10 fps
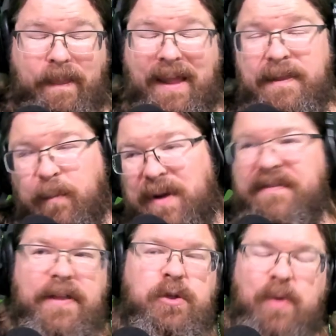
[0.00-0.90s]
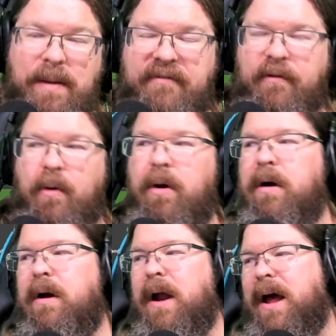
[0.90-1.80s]
We've done this raid
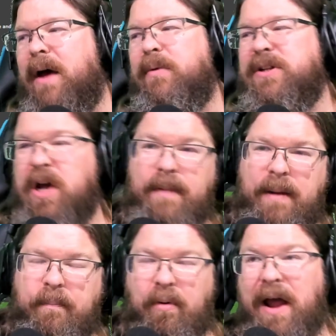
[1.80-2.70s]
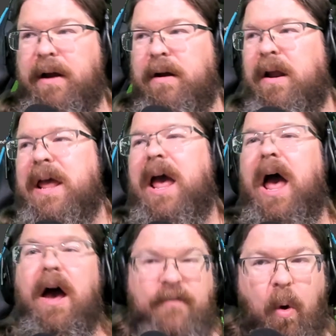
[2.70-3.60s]
before. We talked about it prior.
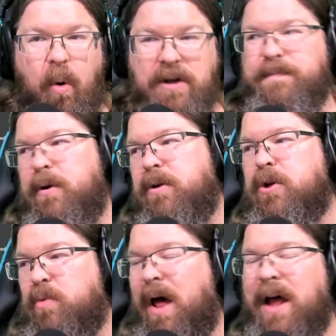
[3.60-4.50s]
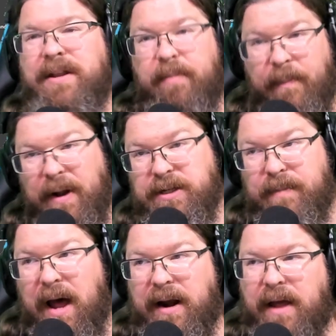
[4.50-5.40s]
Of course, per usual, I'll dump a bunch of
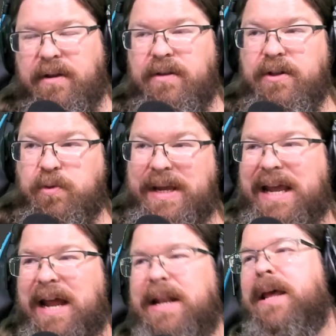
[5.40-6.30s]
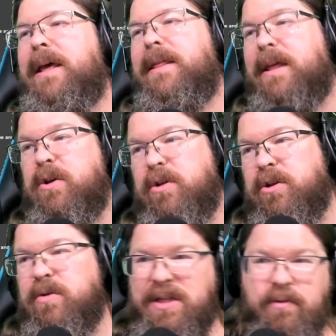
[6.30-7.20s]
mon on you this weekend that you could
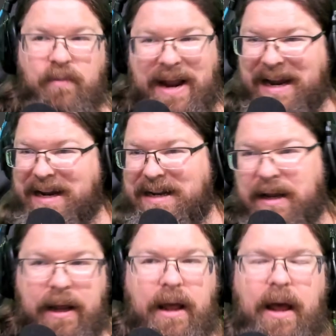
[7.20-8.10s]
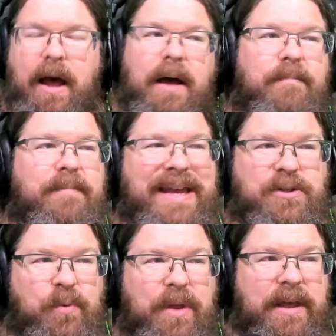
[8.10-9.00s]
use in the raid.
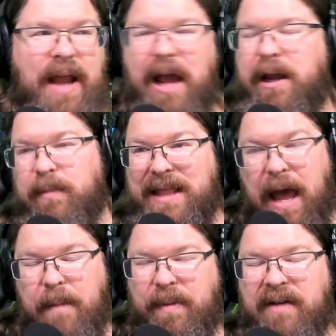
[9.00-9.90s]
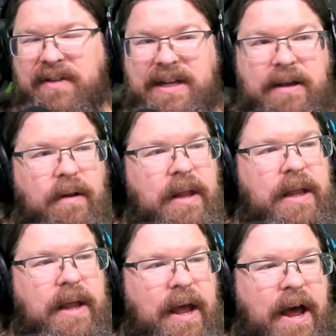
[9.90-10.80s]
It's really not going to be that big of a deal,
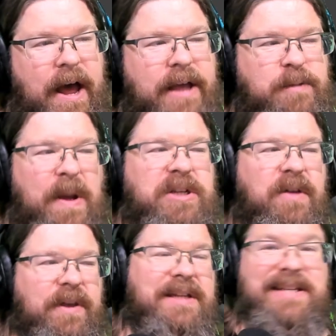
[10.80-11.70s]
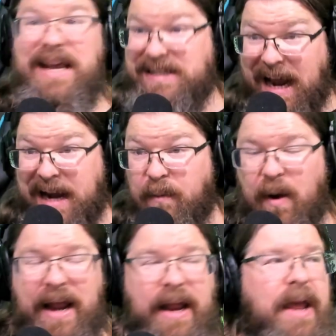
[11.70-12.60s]
especially if you can take his item
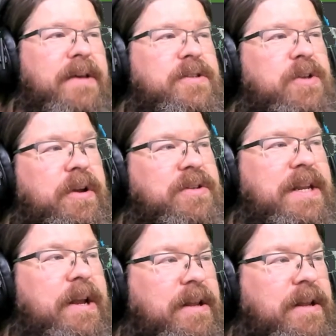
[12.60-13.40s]
away. So here's the deal.